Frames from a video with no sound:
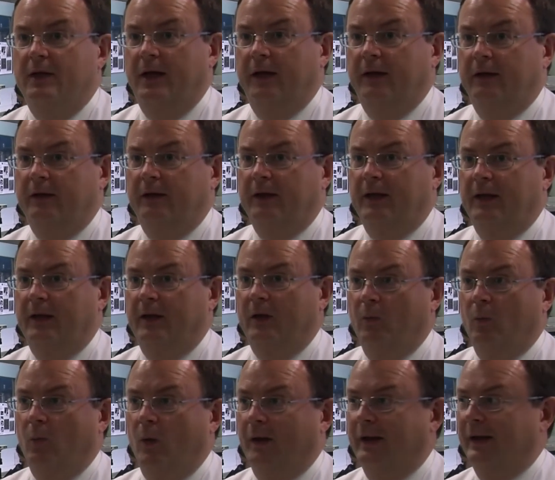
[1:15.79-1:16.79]
and
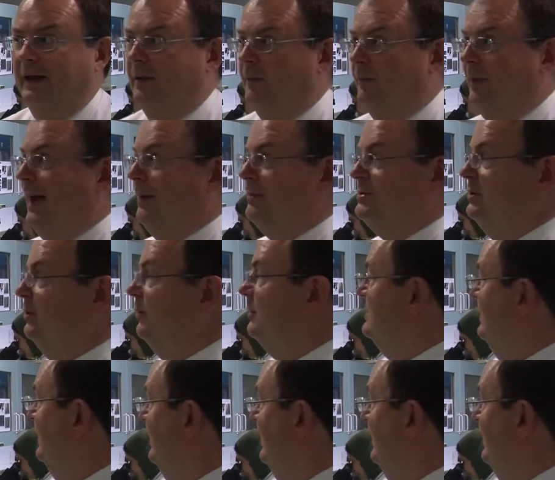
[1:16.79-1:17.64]
while it perhaps looks a